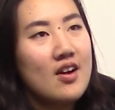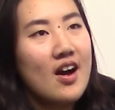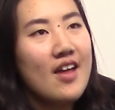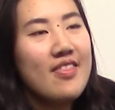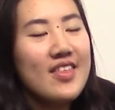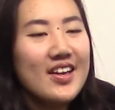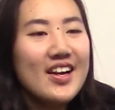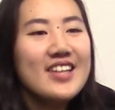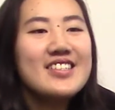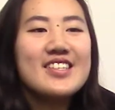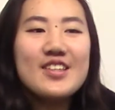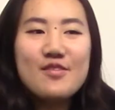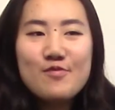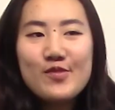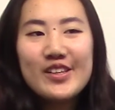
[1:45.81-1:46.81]
I think I
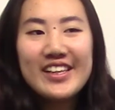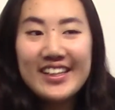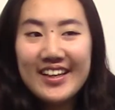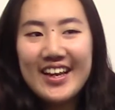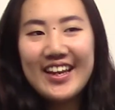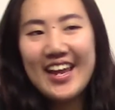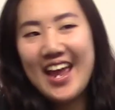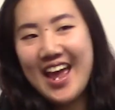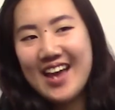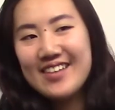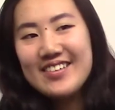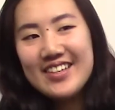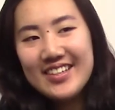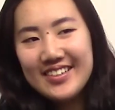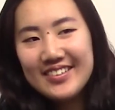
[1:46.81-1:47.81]
didn't really like
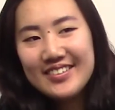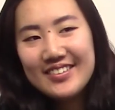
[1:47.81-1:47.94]
Andy.